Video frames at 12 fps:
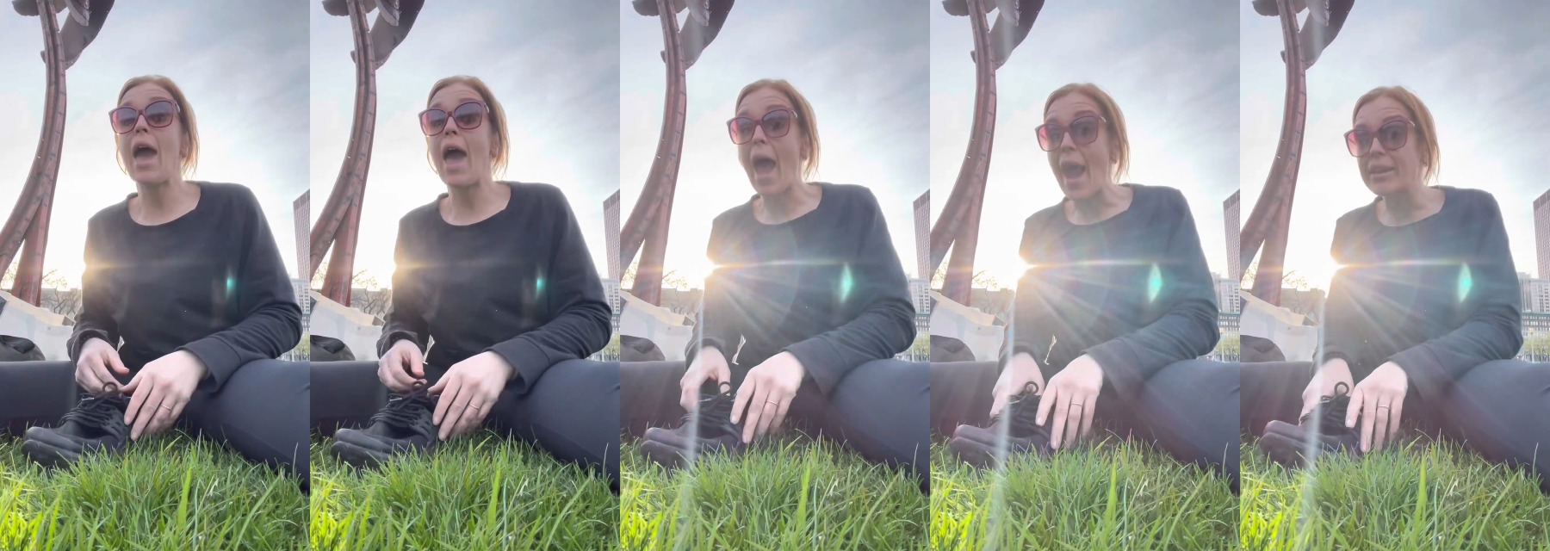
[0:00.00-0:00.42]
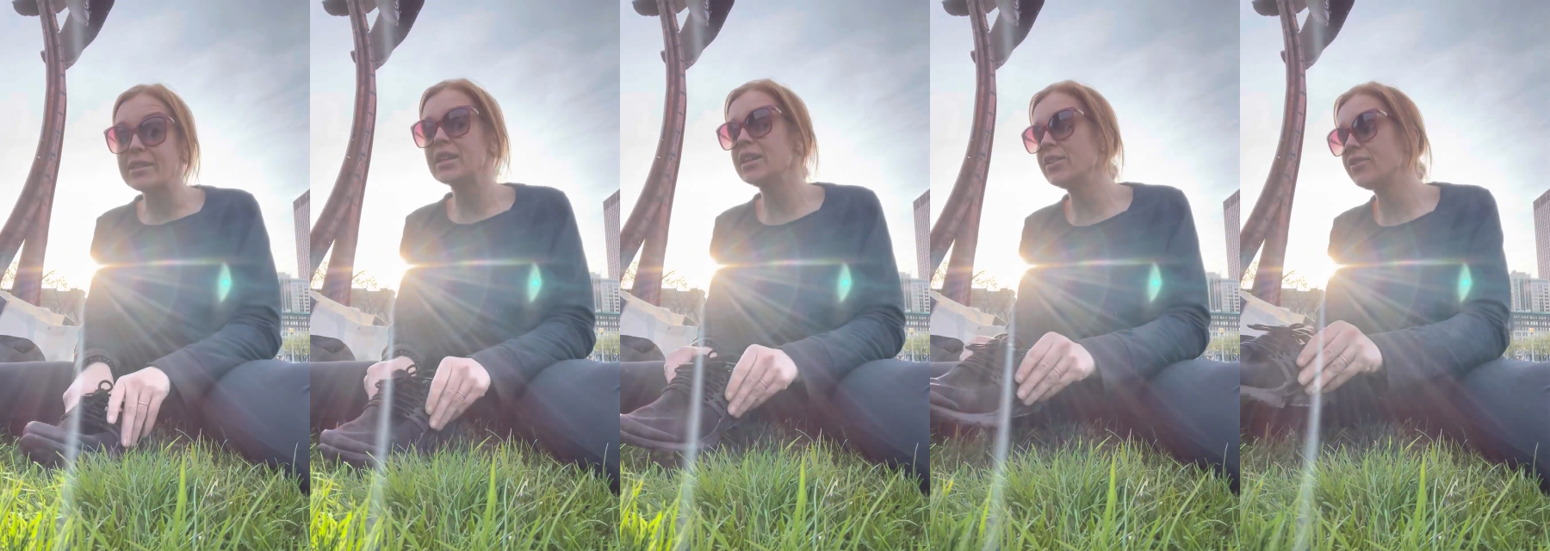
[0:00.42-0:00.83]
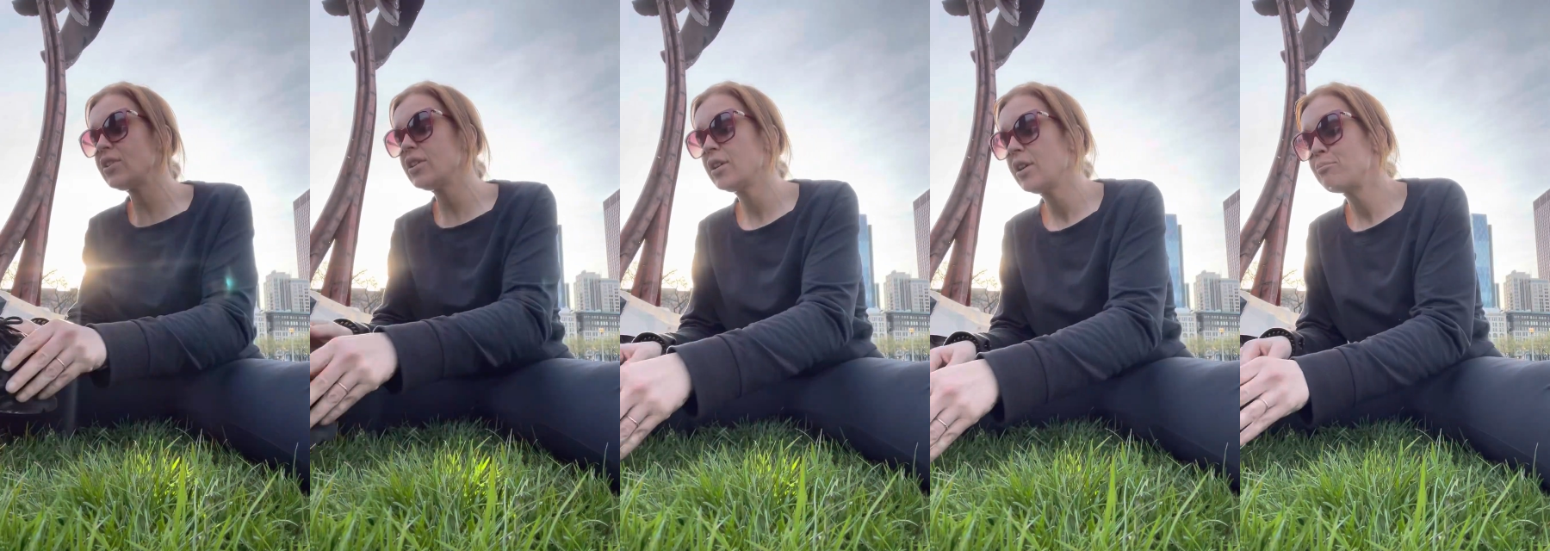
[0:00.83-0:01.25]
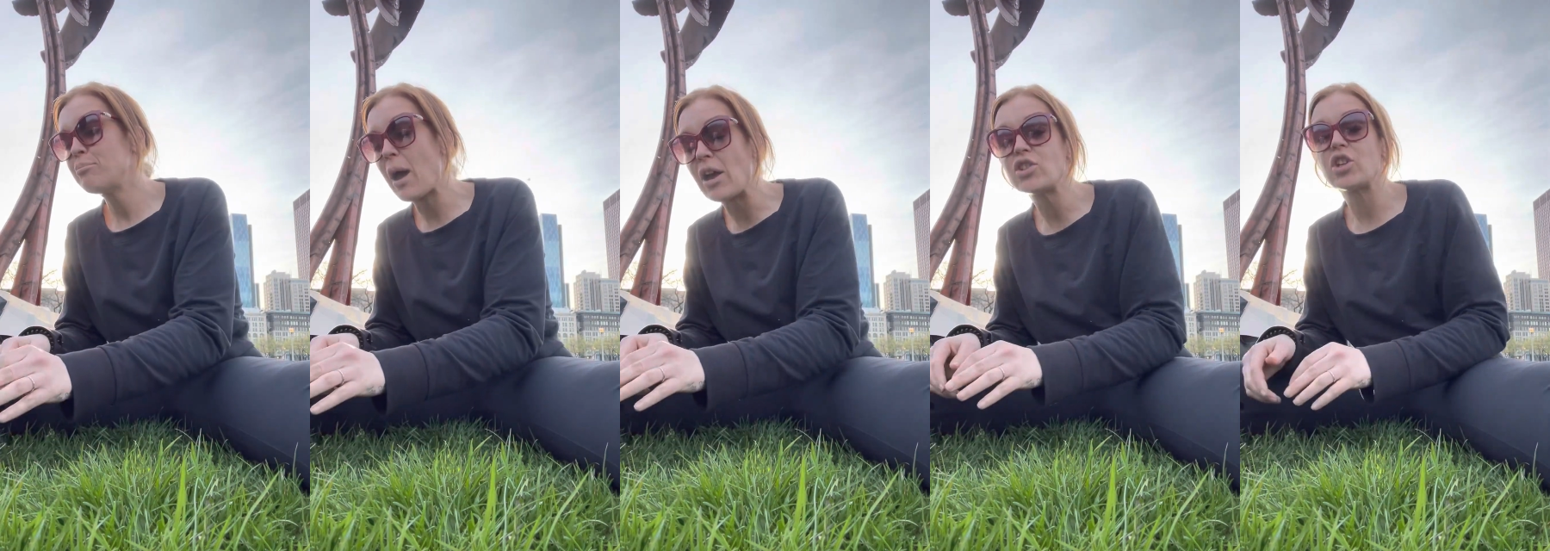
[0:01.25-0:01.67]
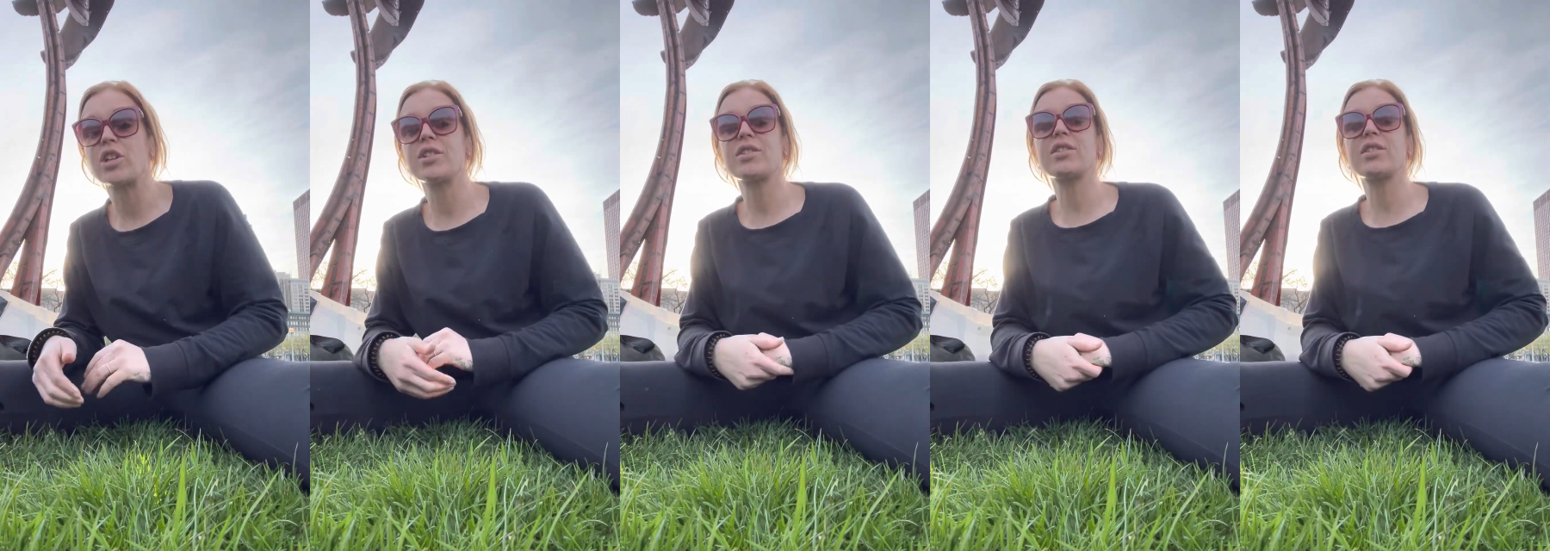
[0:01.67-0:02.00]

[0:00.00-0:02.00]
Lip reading: active measures